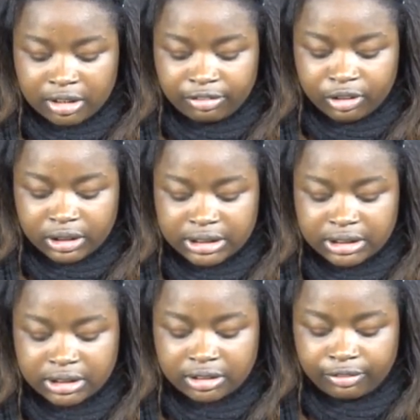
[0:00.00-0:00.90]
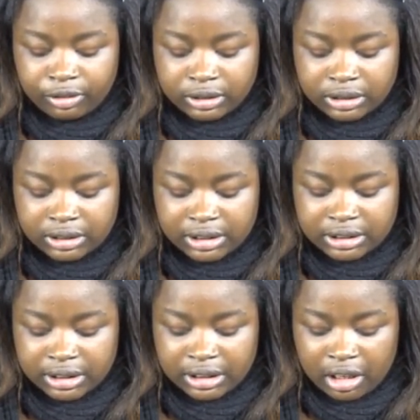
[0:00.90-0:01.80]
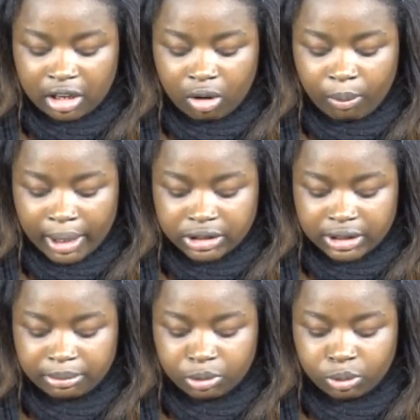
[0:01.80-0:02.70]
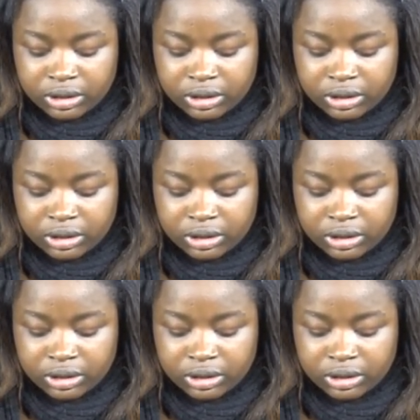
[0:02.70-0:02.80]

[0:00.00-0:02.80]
The font is in the color white to keep